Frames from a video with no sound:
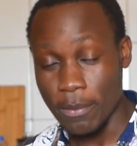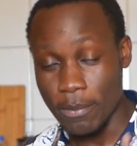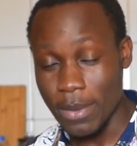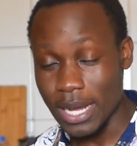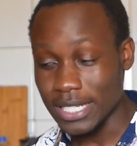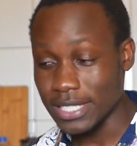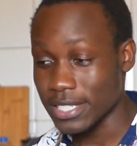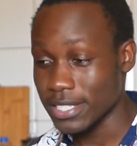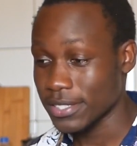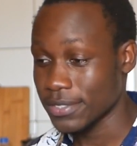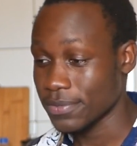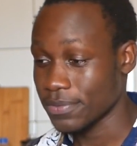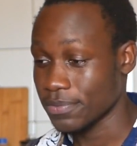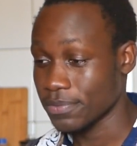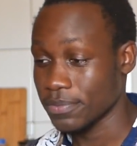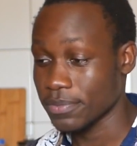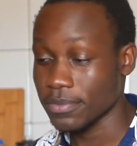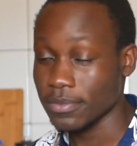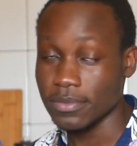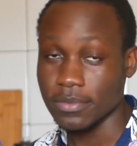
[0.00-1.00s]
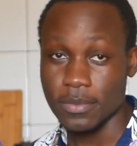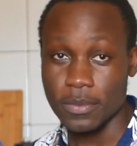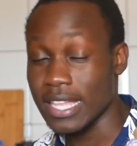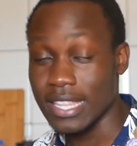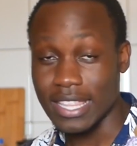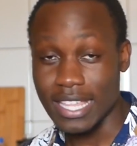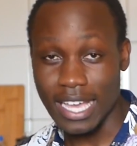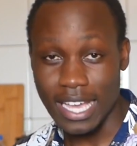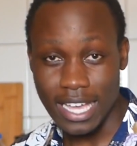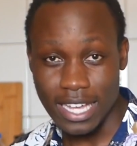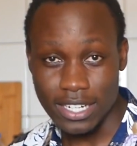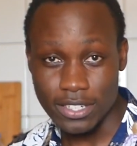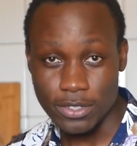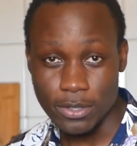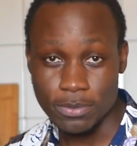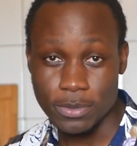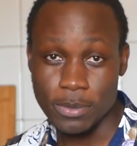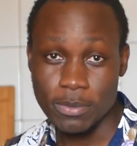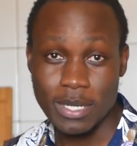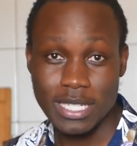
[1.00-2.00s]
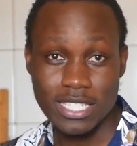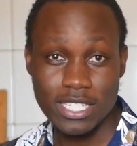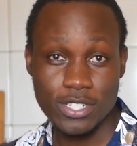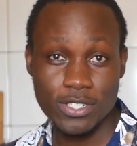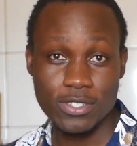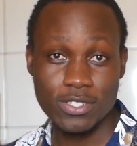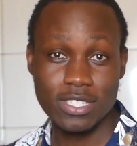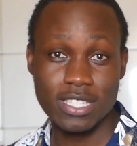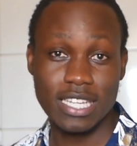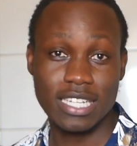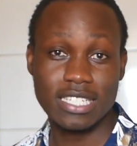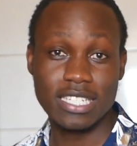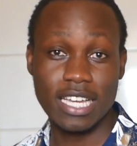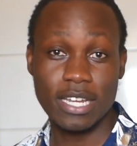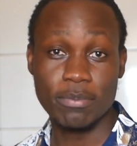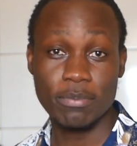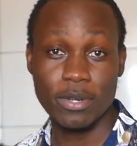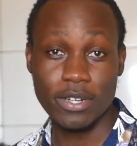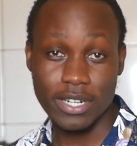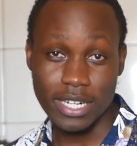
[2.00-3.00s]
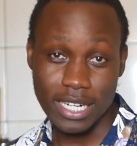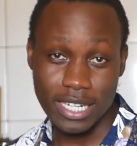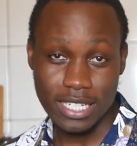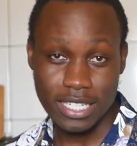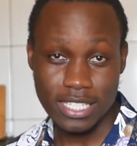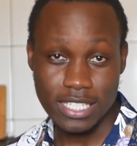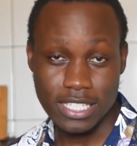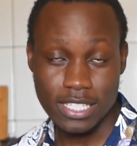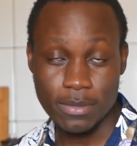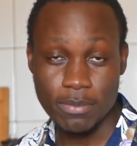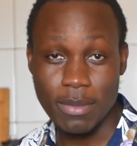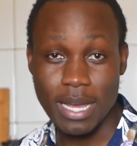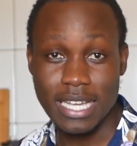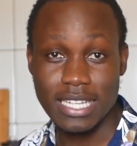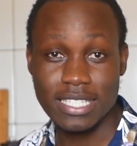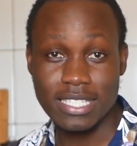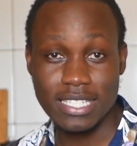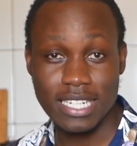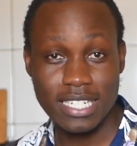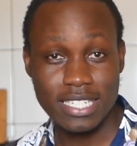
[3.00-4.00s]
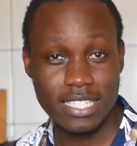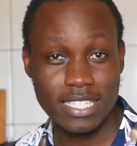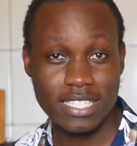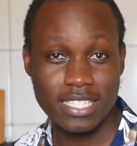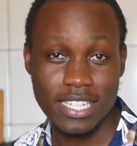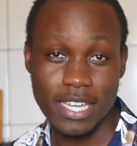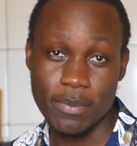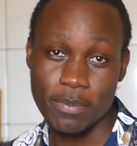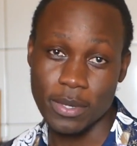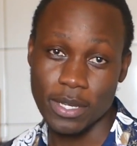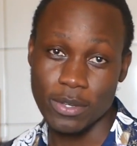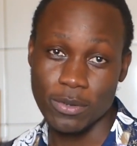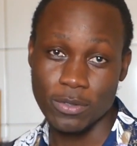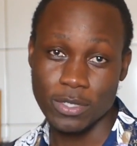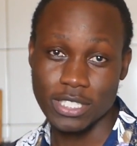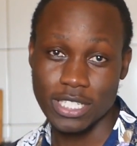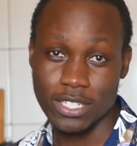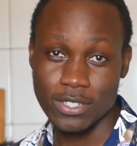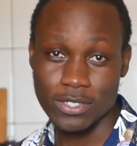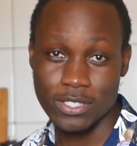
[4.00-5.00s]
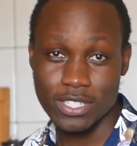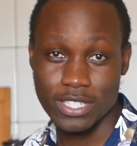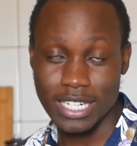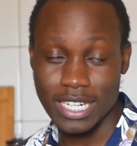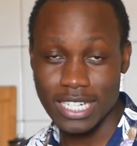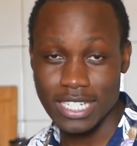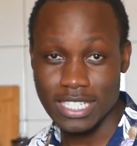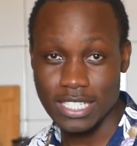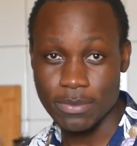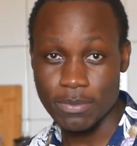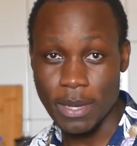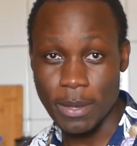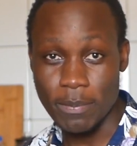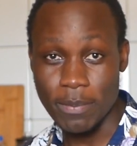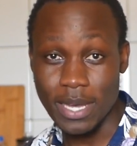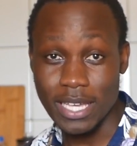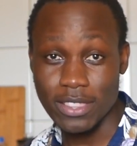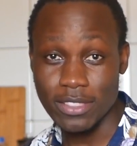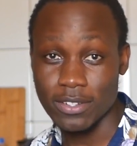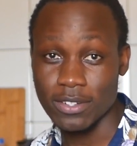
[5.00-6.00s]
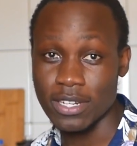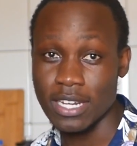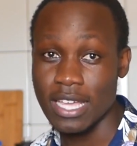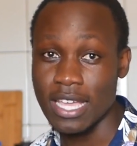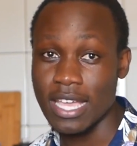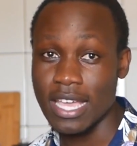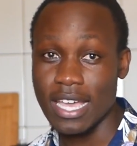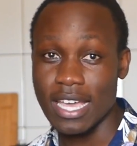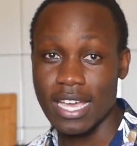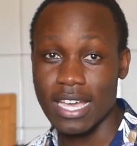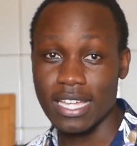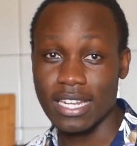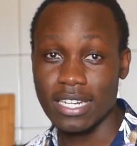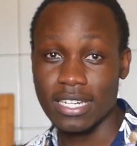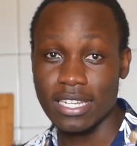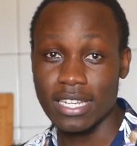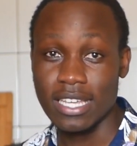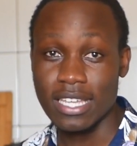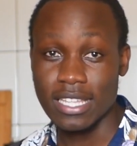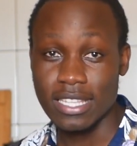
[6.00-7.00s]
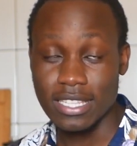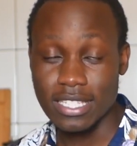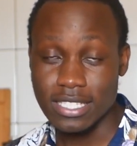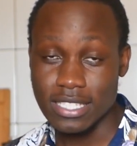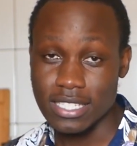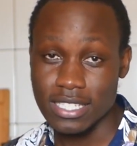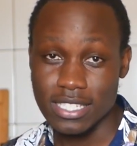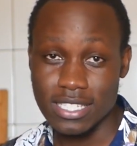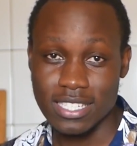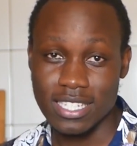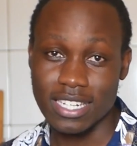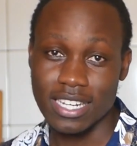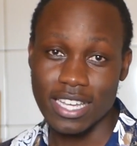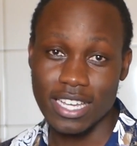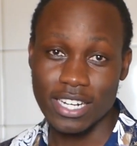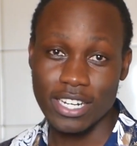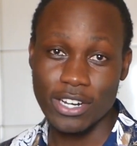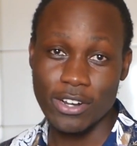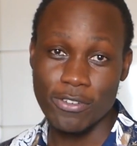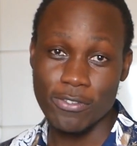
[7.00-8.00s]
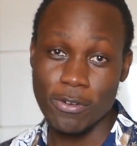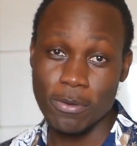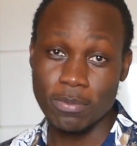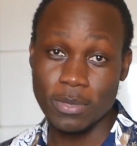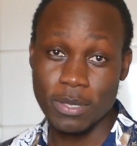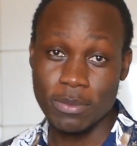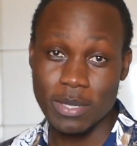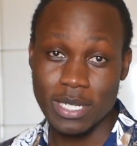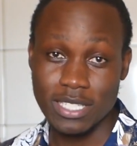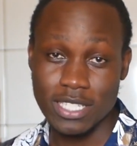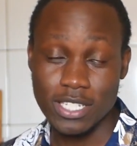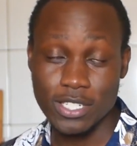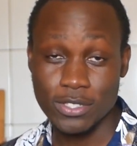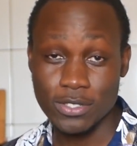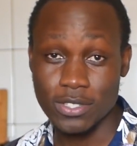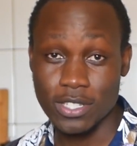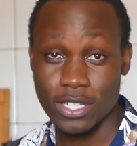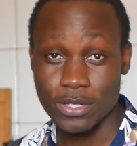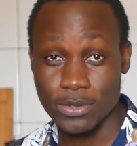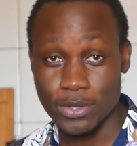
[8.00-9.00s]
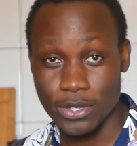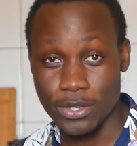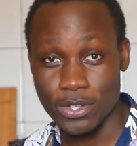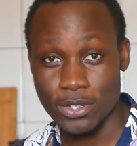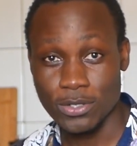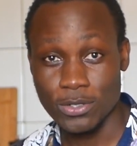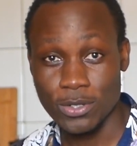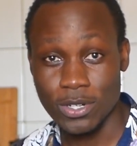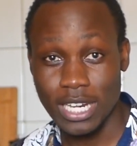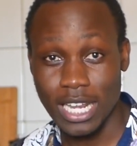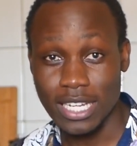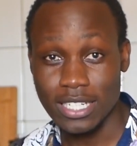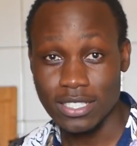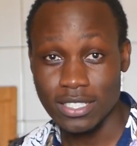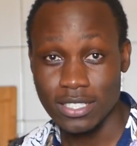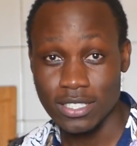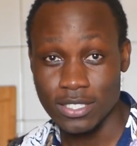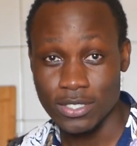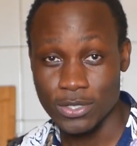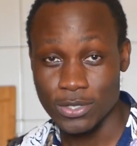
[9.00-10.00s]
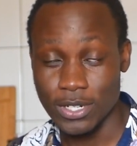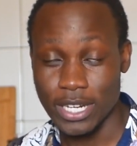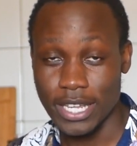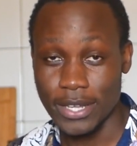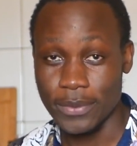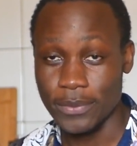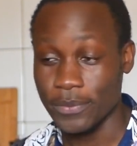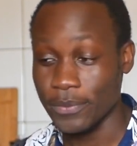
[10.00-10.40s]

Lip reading: But there are optimizations that can be realized by static typing, which are not realized by Python. And this is an area of optimization that we're going to learn today.